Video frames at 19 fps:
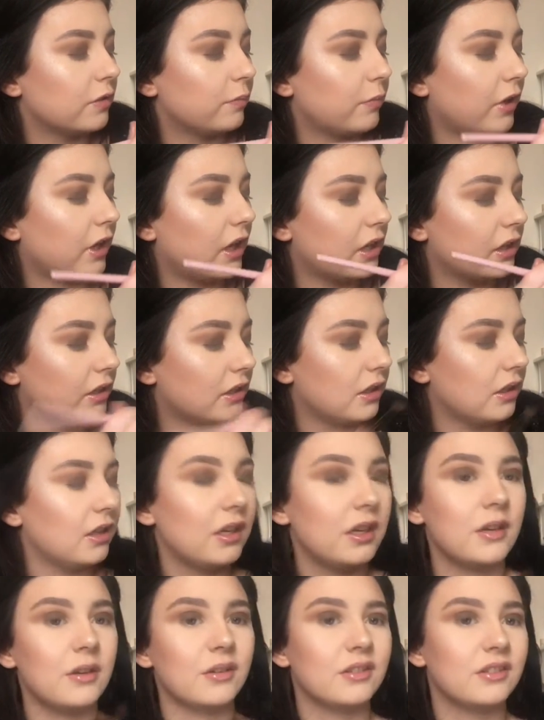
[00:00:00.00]
black
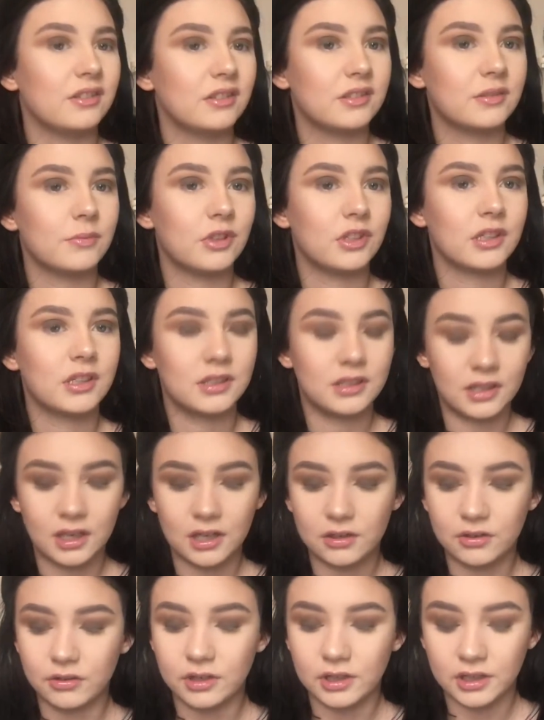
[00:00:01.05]
because it's more like a
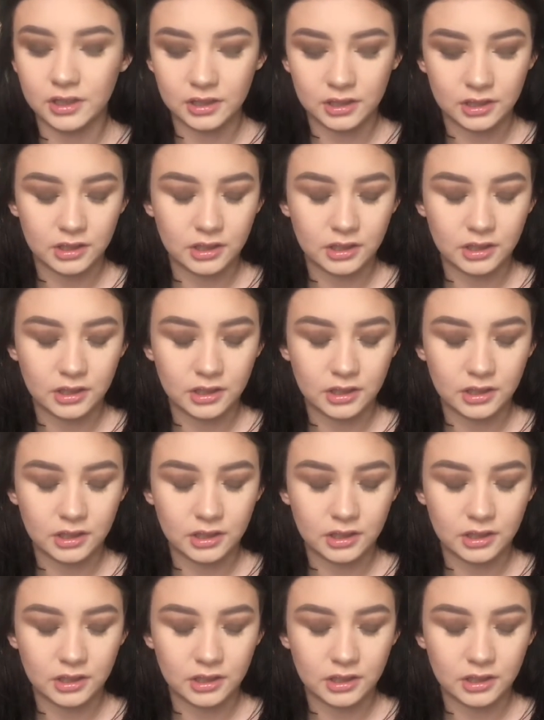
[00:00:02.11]
dark grey,